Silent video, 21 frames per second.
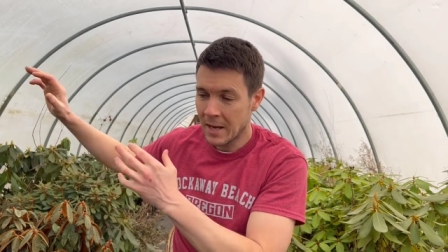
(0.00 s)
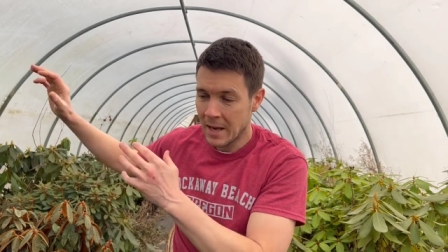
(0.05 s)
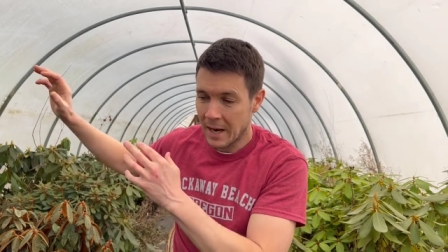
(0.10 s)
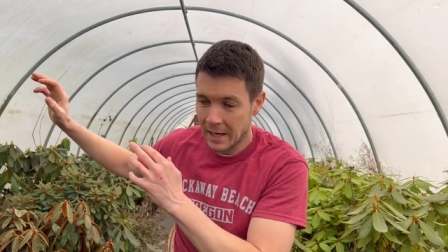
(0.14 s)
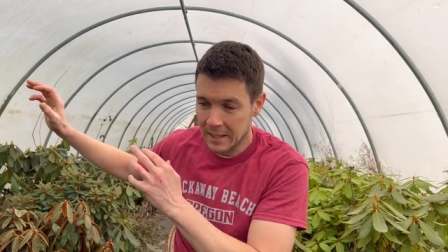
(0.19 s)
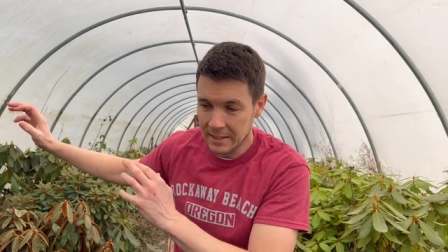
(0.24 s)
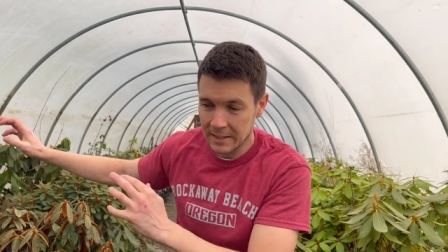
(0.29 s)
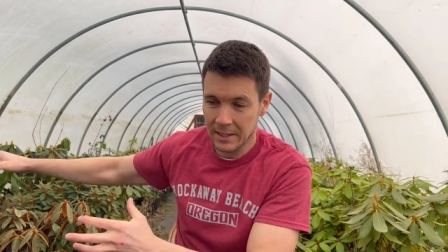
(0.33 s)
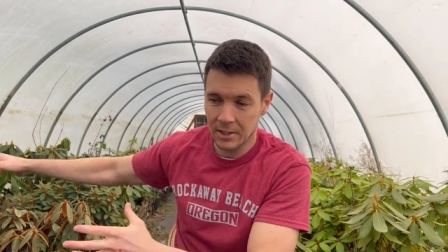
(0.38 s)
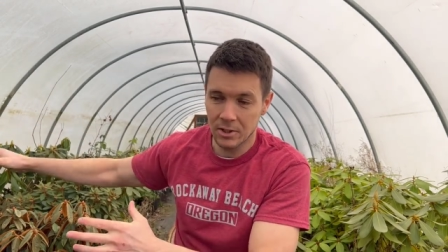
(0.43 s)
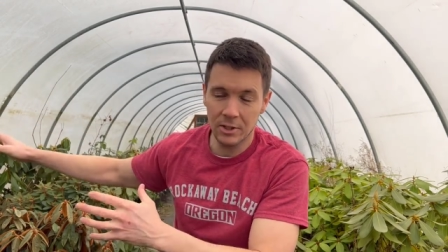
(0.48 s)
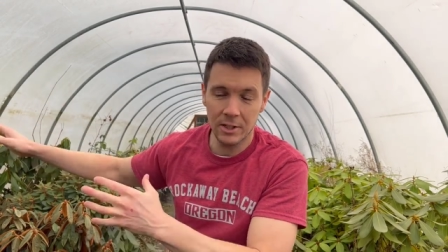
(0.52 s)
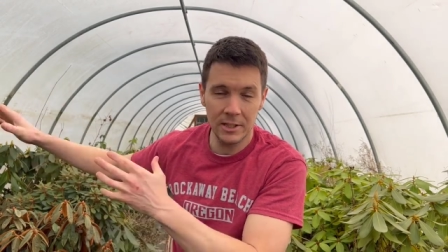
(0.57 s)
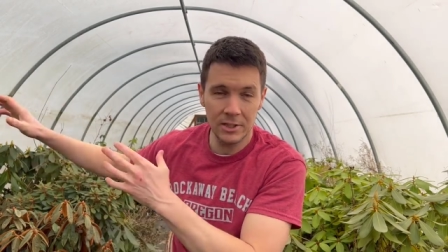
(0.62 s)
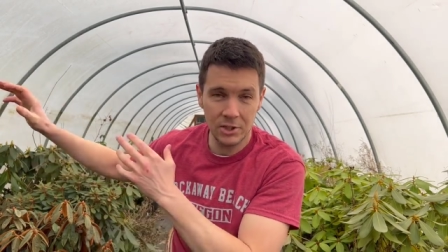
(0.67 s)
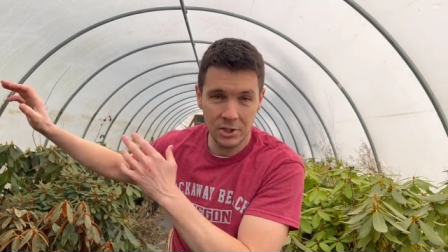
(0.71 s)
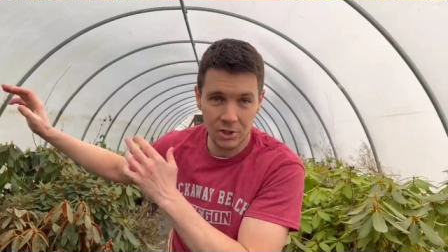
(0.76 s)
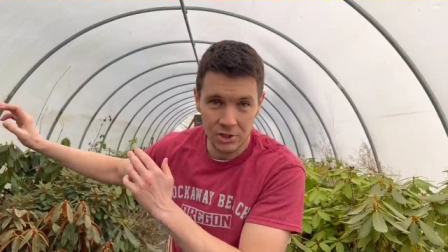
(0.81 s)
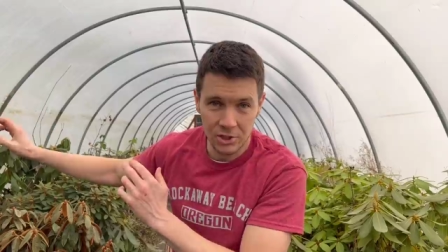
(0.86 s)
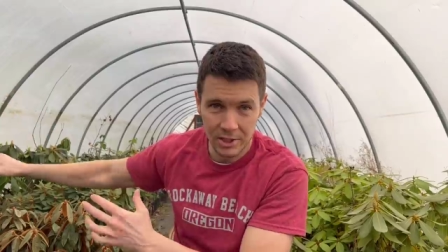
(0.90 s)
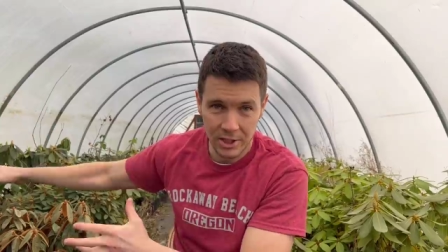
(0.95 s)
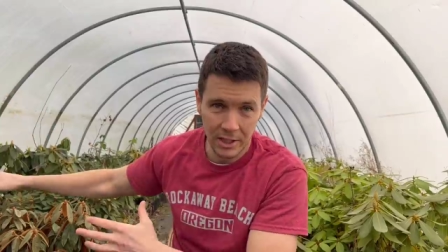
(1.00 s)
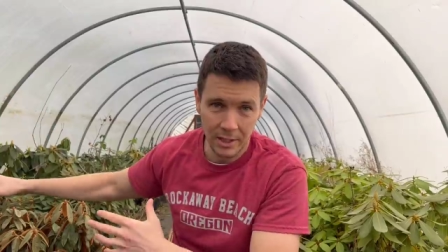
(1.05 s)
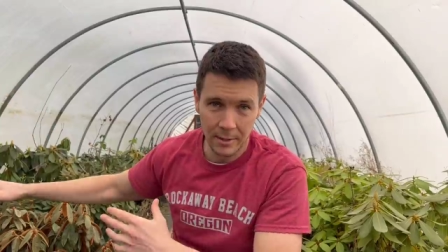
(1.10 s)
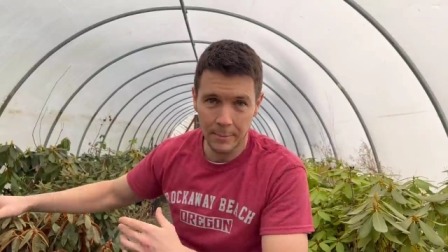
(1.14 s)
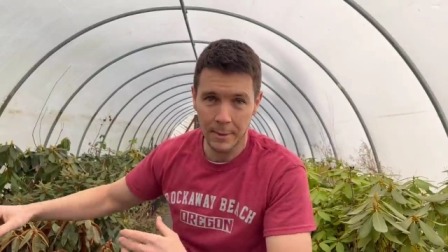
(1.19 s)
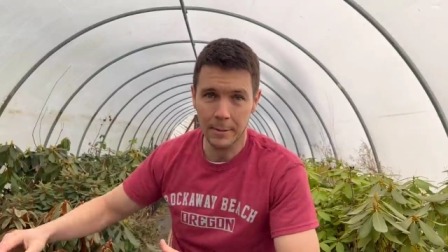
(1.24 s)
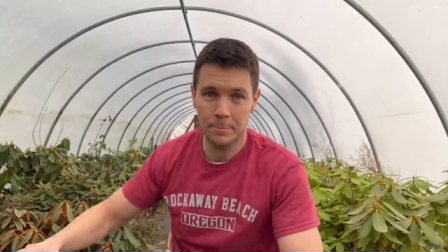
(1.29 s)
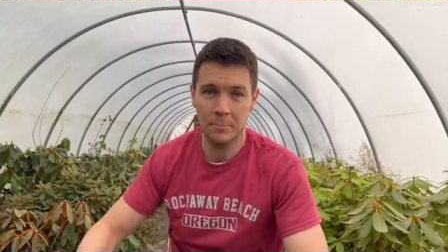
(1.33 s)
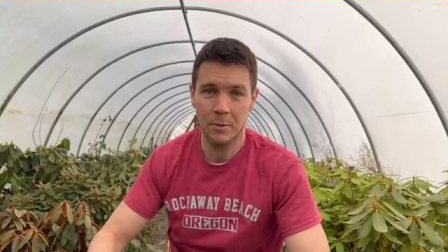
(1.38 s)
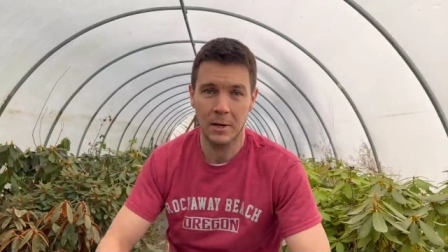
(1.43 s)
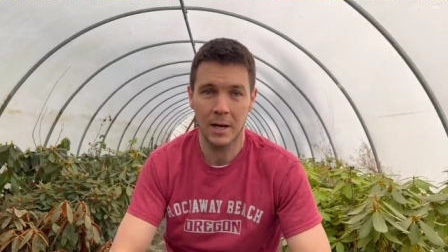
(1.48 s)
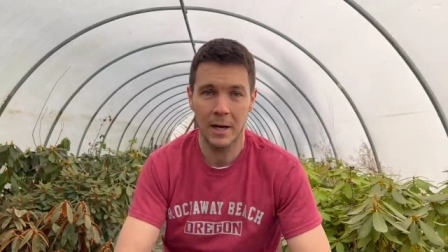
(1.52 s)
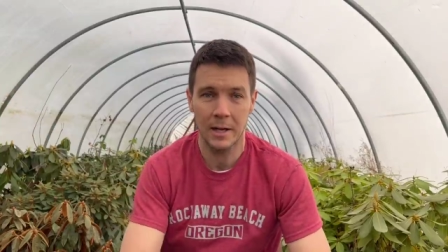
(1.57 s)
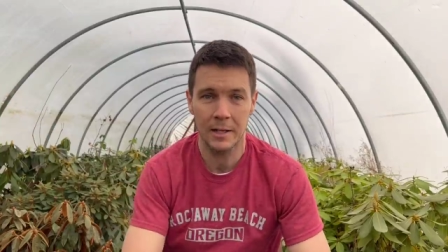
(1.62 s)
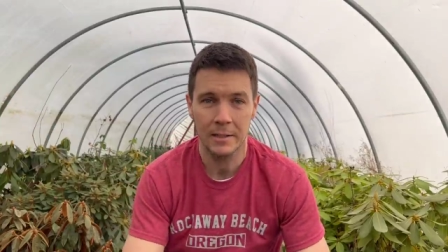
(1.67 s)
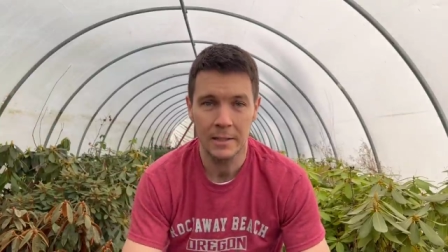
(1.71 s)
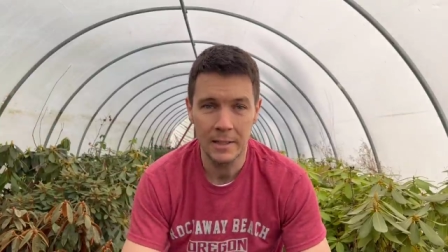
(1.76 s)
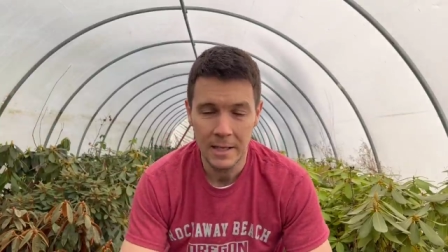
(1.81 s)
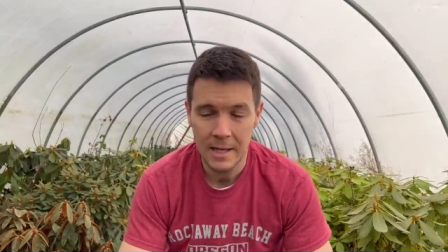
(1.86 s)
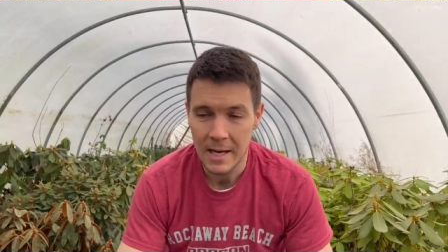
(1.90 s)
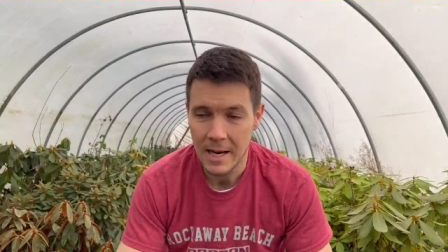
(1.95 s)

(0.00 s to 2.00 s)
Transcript: I literally just stick them in a pot